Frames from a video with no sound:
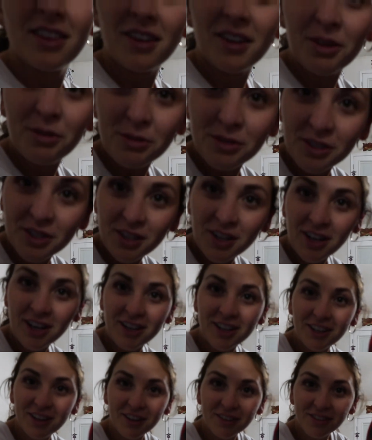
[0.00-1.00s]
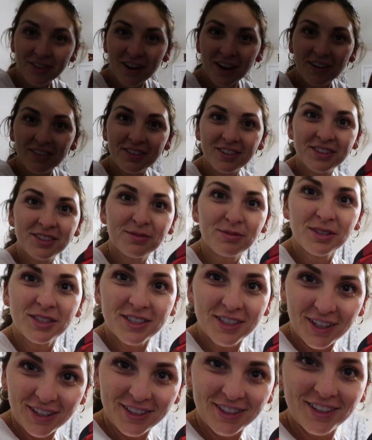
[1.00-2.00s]
thought it was a good idea for Evan to be
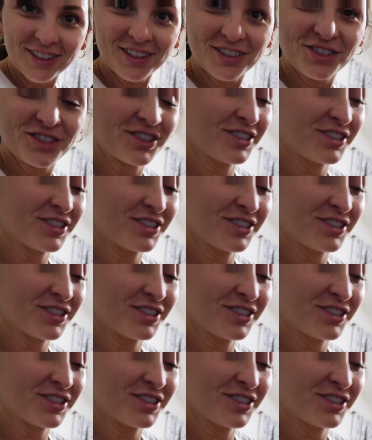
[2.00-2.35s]
Santa this